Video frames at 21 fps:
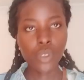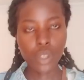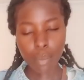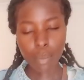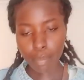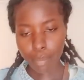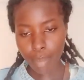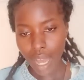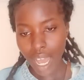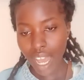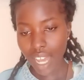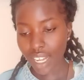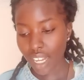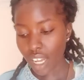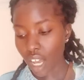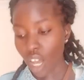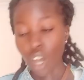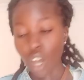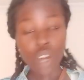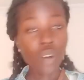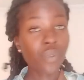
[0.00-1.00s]
the bag
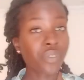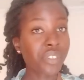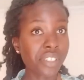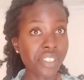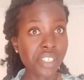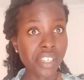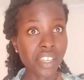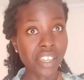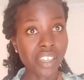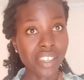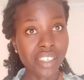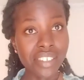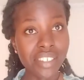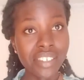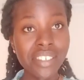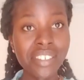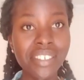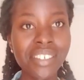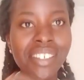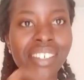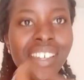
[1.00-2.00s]
of the day
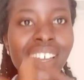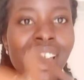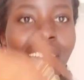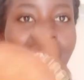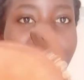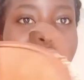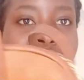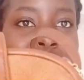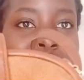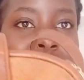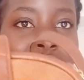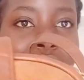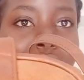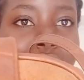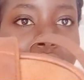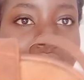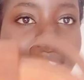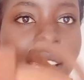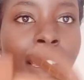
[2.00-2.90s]
is this.